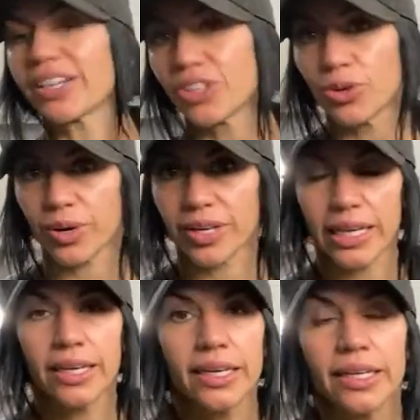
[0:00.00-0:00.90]
to the Yorkie.
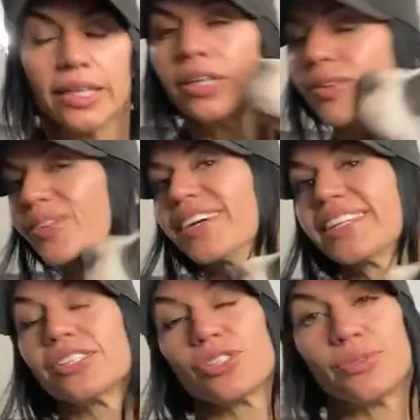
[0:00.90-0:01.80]

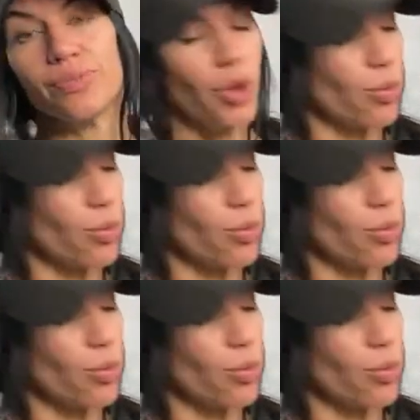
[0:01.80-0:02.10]
No.